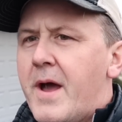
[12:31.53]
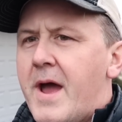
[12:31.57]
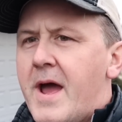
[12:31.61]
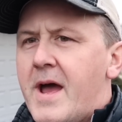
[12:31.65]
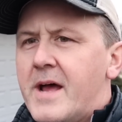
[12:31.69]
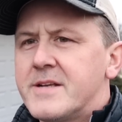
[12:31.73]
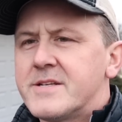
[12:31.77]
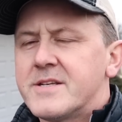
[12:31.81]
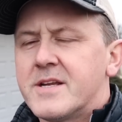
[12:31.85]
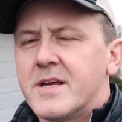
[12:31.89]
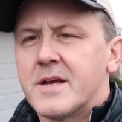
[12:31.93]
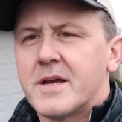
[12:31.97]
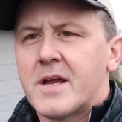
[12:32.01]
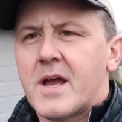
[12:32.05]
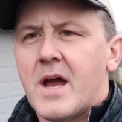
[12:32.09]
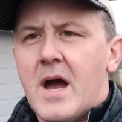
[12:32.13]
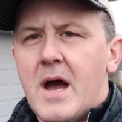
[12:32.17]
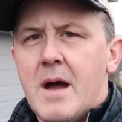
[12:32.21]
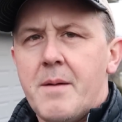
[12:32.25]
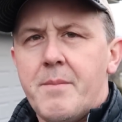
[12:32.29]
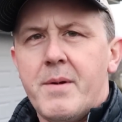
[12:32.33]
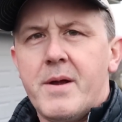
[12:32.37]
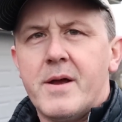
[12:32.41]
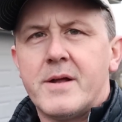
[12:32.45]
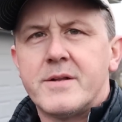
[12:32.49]
ask in
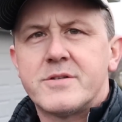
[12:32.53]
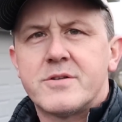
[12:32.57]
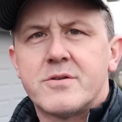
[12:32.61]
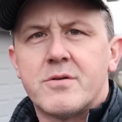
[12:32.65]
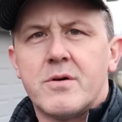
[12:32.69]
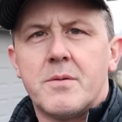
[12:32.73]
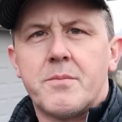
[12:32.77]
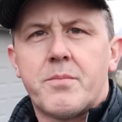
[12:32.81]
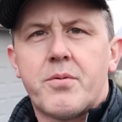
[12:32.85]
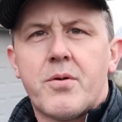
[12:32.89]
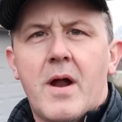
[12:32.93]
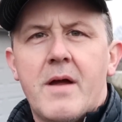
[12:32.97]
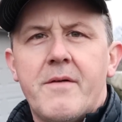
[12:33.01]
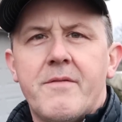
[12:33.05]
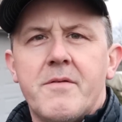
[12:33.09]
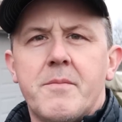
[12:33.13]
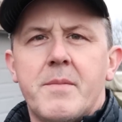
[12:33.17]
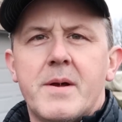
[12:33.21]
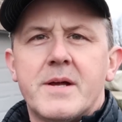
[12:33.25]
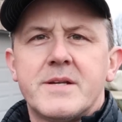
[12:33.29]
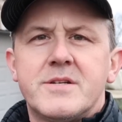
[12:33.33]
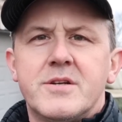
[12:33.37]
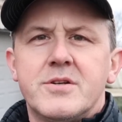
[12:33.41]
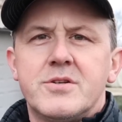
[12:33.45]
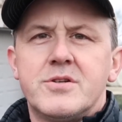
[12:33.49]
comments or in private
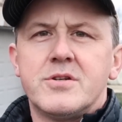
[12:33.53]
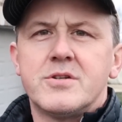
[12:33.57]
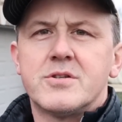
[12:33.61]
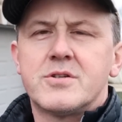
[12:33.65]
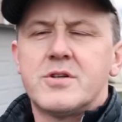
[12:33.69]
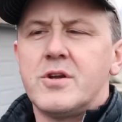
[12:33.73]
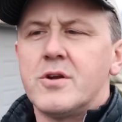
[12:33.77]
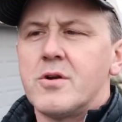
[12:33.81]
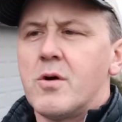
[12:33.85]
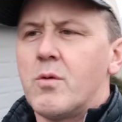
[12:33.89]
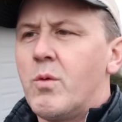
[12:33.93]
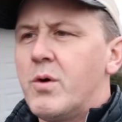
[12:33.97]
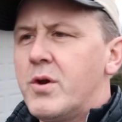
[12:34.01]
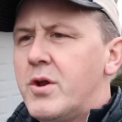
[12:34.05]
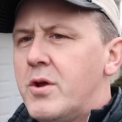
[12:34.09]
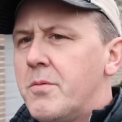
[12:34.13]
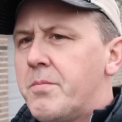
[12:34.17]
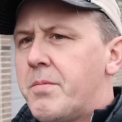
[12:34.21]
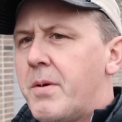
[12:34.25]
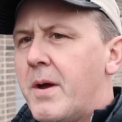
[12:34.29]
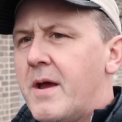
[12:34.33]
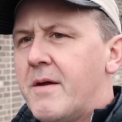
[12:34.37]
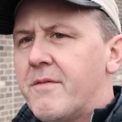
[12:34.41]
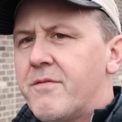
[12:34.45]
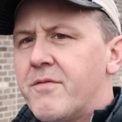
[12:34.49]
messages. You know, what do you
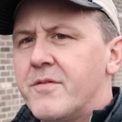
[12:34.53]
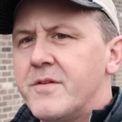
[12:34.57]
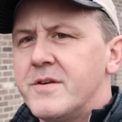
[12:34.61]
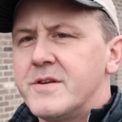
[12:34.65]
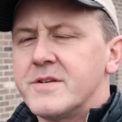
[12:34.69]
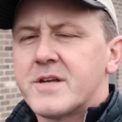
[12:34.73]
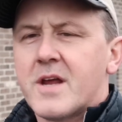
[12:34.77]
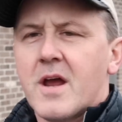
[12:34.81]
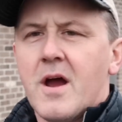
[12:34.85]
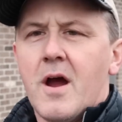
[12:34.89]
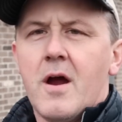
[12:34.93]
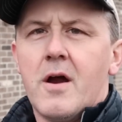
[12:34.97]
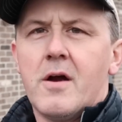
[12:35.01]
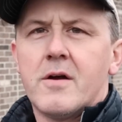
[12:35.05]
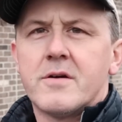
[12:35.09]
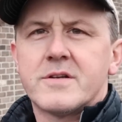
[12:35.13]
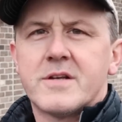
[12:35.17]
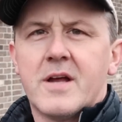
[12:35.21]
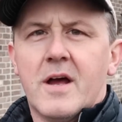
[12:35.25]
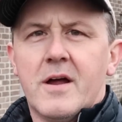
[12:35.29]
pay for these cars?